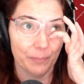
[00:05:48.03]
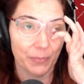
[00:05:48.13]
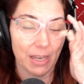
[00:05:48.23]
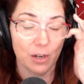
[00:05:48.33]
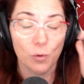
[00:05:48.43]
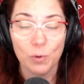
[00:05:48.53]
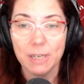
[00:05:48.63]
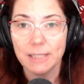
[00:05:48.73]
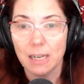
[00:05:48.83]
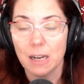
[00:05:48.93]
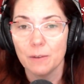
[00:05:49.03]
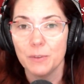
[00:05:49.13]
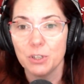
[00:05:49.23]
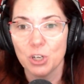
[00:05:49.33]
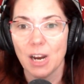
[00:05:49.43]
increase of
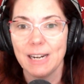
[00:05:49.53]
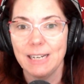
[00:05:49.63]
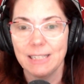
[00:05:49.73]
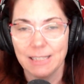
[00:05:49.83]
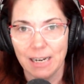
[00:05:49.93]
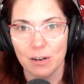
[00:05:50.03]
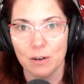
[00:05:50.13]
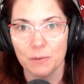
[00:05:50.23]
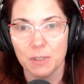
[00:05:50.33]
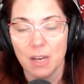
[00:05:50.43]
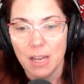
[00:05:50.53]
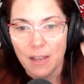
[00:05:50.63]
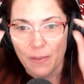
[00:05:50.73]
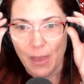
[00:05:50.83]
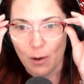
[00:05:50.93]
the Chinese tariffs
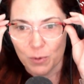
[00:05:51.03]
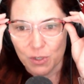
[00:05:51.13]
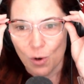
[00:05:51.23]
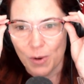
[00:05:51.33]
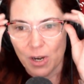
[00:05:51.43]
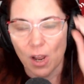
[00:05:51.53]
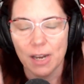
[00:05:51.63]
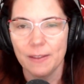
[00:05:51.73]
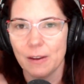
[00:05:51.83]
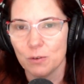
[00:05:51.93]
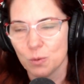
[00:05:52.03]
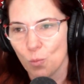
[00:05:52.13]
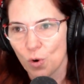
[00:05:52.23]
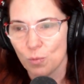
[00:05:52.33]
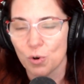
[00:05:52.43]
that was going on, and there was
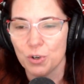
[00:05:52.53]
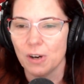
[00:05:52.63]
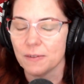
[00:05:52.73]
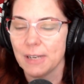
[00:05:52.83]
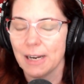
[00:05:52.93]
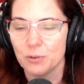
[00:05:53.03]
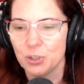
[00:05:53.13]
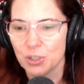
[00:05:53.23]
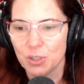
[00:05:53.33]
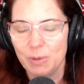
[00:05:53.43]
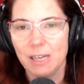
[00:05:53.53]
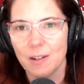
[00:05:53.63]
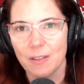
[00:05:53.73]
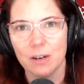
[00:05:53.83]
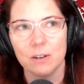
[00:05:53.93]
more and more tariffs. Now, just to be
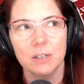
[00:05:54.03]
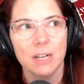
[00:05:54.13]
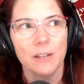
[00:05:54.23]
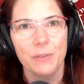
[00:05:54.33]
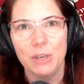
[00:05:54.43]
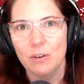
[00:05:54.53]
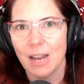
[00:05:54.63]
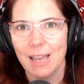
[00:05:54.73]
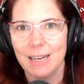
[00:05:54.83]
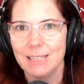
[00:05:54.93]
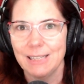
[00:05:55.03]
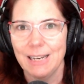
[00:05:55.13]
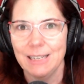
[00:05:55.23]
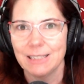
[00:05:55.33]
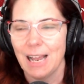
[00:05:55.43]
clear, the United
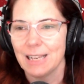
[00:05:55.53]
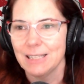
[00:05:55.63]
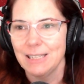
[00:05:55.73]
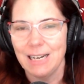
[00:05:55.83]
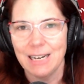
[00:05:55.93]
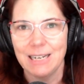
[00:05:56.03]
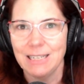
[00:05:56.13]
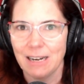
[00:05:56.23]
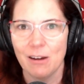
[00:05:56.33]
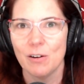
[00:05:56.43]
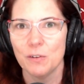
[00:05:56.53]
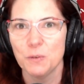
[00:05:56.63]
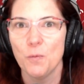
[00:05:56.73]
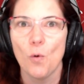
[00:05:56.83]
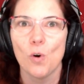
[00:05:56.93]
States has standing tariffs
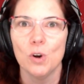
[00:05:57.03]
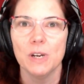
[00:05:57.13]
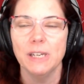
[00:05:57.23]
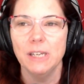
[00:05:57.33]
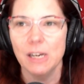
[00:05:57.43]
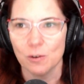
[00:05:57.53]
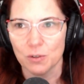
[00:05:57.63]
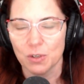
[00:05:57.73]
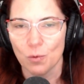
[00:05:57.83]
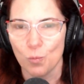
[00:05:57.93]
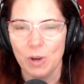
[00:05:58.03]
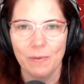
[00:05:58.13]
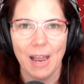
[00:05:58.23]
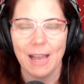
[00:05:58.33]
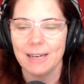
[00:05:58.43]
for years. We've
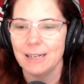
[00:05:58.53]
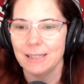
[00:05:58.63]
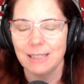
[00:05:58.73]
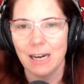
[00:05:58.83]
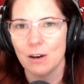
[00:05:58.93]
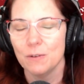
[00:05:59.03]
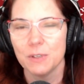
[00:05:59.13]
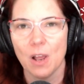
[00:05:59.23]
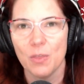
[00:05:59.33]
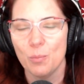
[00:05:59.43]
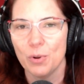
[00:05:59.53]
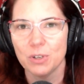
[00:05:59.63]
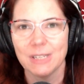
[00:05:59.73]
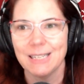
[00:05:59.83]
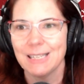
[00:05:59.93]
had tariffs on the
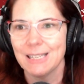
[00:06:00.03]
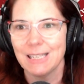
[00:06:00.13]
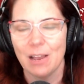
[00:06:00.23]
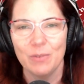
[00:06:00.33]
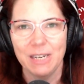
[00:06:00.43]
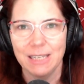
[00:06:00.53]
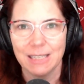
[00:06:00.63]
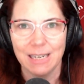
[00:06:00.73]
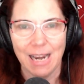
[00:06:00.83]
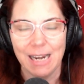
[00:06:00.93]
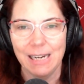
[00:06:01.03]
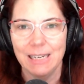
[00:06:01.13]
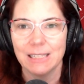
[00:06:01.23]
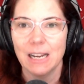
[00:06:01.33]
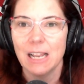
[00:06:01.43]
books since the 70s and
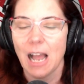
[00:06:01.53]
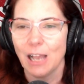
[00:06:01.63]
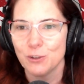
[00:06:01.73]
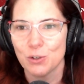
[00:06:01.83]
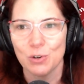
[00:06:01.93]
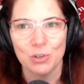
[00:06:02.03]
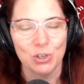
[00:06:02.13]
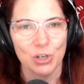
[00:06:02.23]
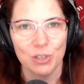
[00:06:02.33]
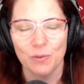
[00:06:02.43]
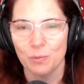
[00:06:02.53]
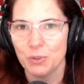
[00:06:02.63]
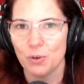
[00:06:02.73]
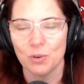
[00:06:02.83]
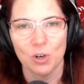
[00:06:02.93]
80s on certain goods from
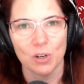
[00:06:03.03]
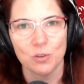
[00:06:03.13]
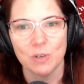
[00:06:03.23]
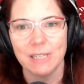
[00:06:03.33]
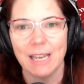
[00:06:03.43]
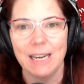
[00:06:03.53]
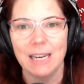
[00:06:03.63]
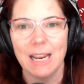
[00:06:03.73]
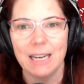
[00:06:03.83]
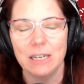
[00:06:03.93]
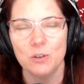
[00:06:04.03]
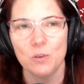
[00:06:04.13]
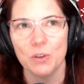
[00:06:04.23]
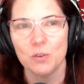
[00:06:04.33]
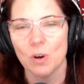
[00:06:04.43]
certain countries, and
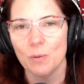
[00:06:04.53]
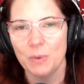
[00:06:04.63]
the Trump